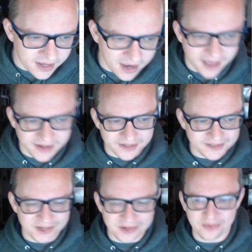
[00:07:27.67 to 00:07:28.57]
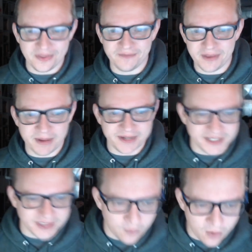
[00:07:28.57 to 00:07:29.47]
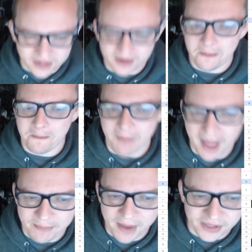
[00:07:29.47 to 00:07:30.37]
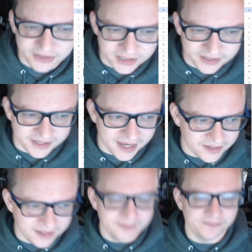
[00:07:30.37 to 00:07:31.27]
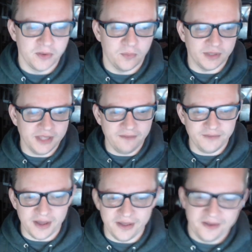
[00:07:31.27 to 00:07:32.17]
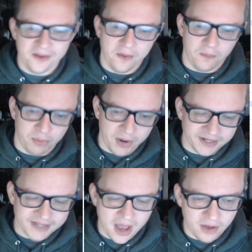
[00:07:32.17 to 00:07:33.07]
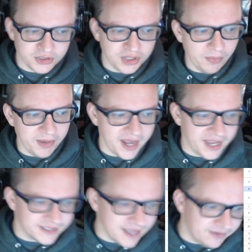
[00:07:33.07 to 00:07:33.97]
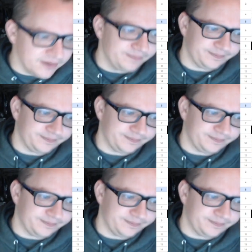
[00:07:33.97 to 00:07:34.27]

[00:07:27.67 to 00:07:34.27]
I had on a sticky note left at my desk at work. My apologies, Sandy. We love you. Bring it down. She'll be an A7.